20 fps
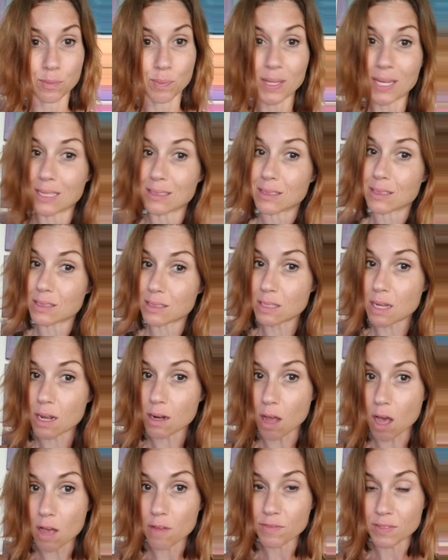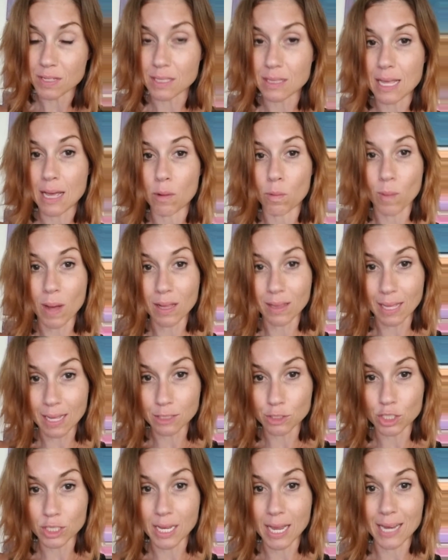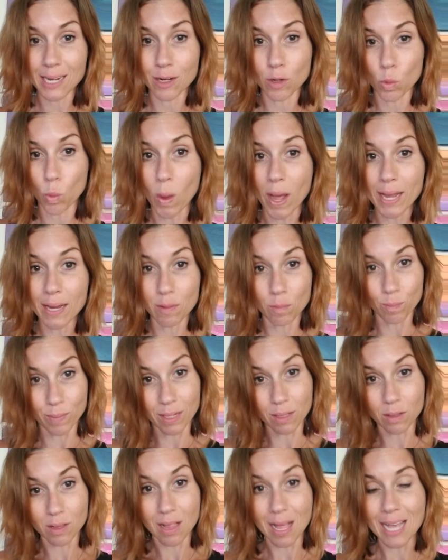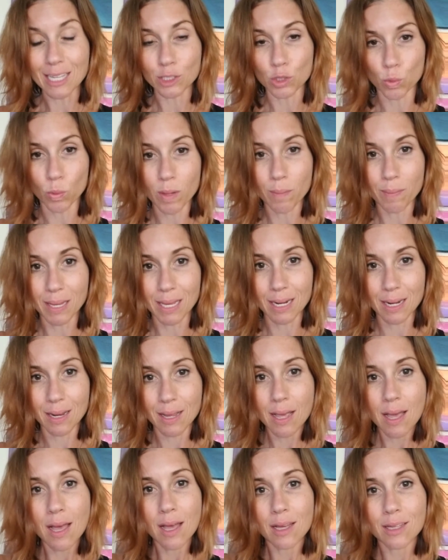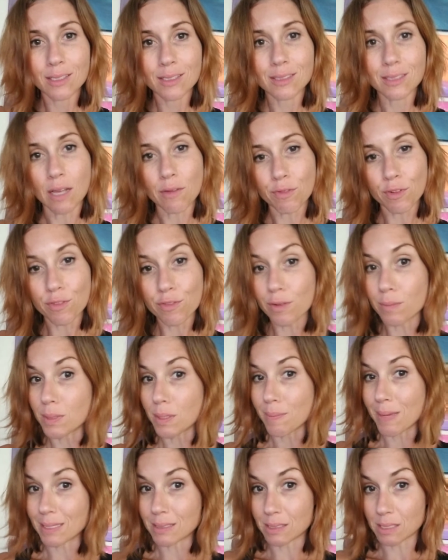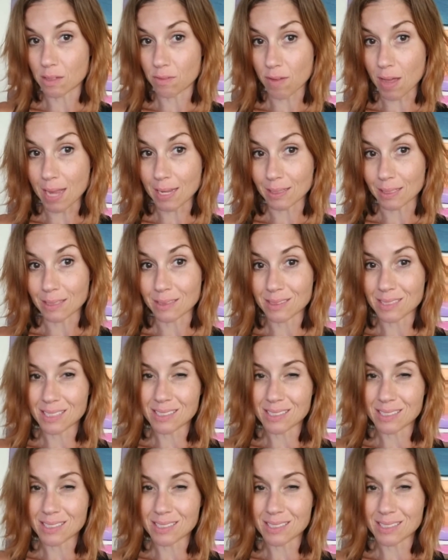because it's not often that well-educated white middle-class women suffer from domestic violence.